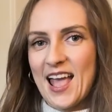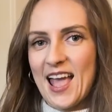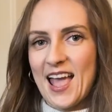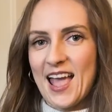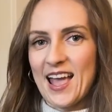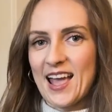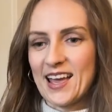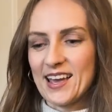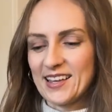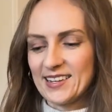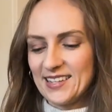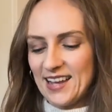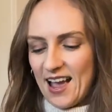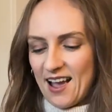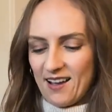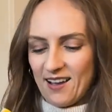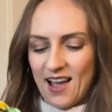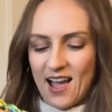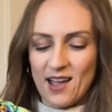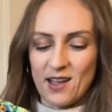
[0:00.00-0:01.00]
And yeah,
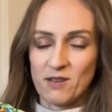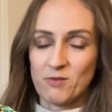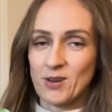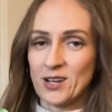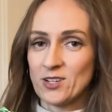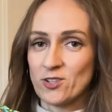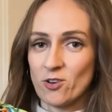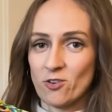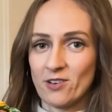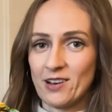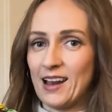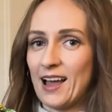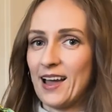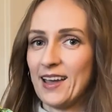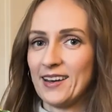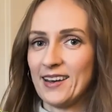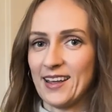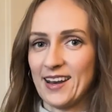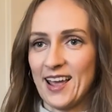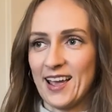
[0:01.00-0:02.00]
I went
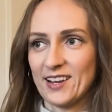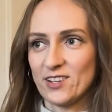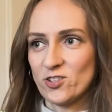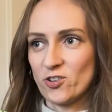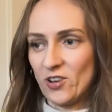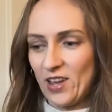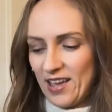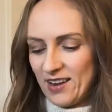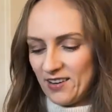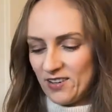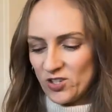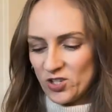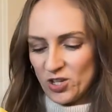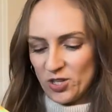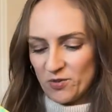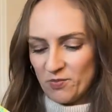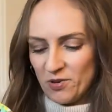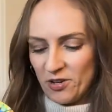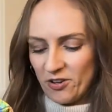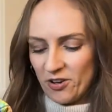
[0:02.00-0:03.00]
online and had to get it
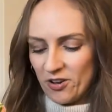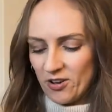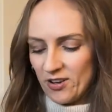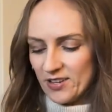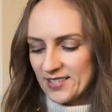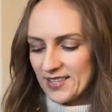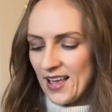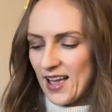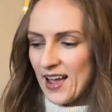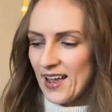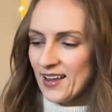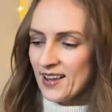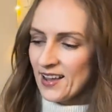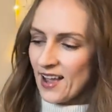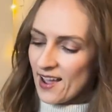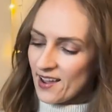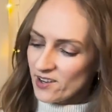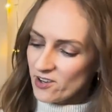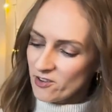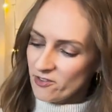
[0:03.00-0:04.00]
just because I
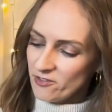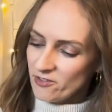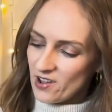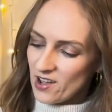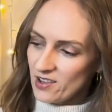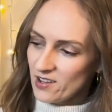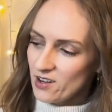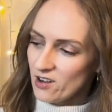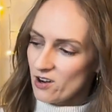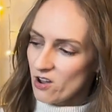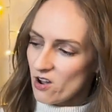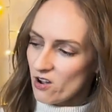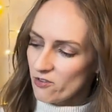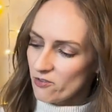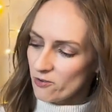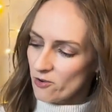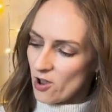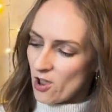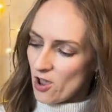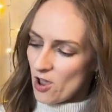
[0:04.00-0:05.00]
kind of fell in love
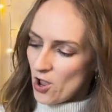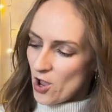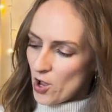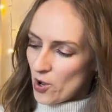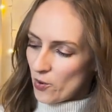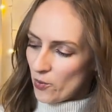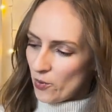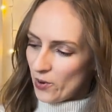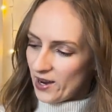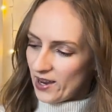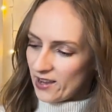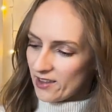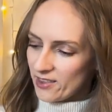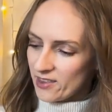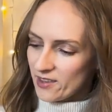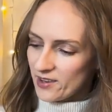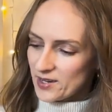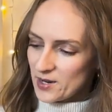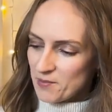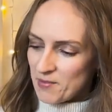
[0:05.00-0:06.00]
with
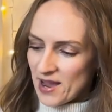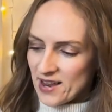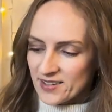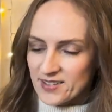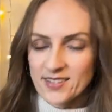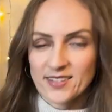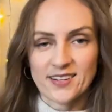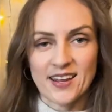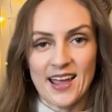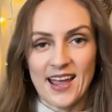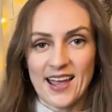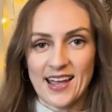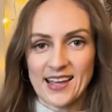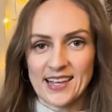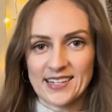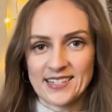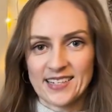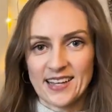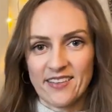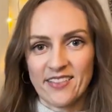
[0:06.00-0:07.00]
the pattern
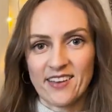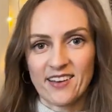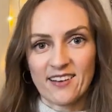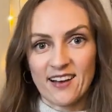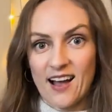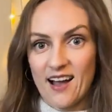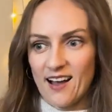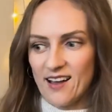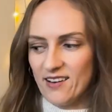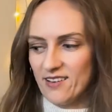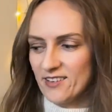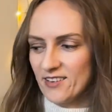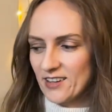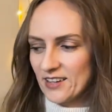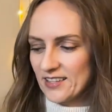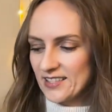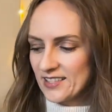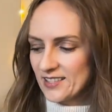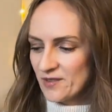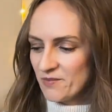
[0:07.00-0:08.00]
and the
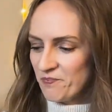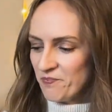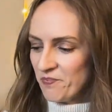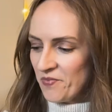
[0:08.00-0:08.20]
colors.